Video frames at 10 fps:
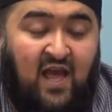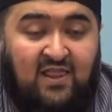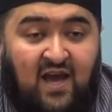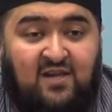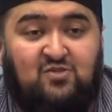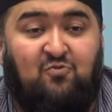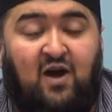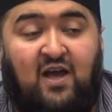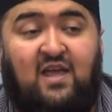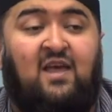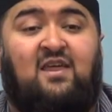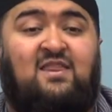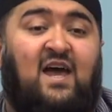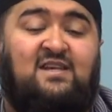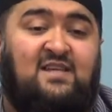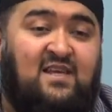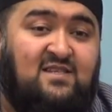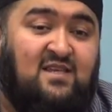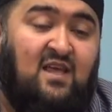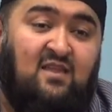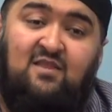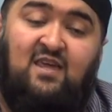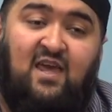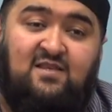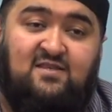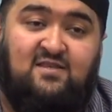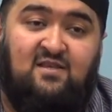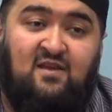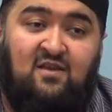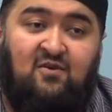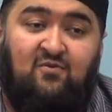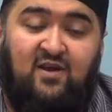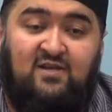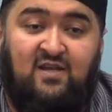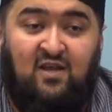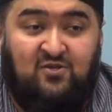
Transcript: And that is why that is the case, right?